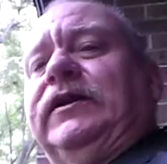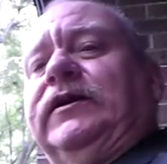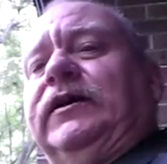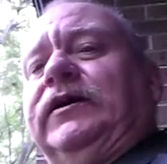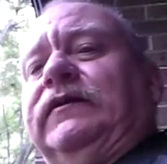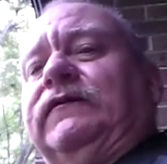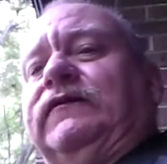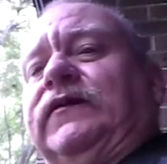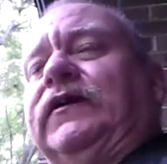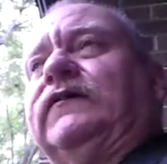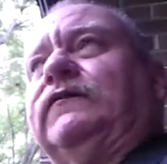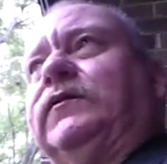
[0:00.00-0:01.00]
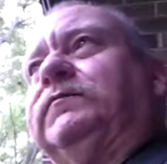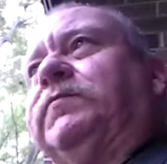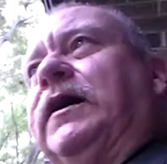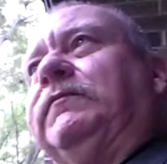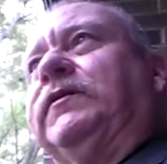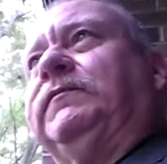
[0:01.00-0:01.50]
And then six would
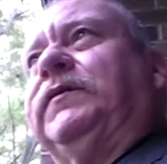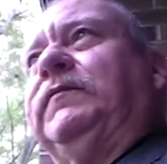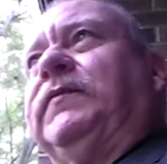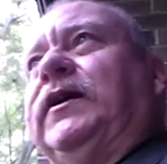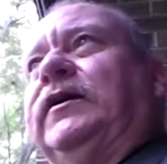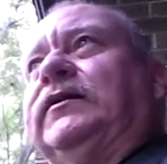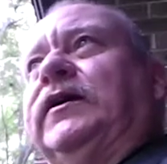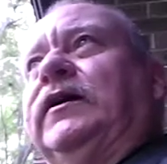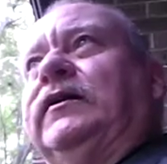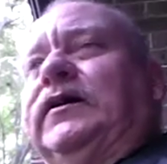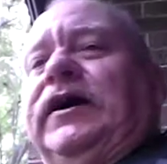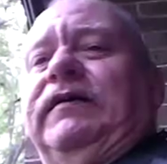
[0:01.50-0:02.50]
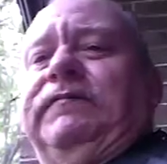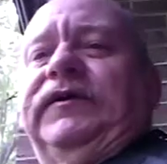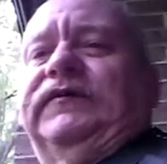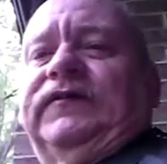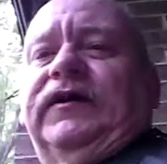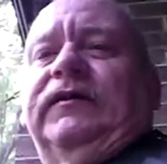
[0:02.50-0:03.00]
probably be my entire camping
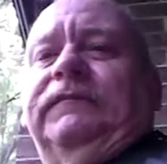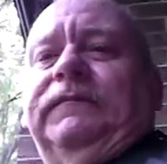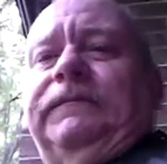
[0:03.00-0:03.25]
setup.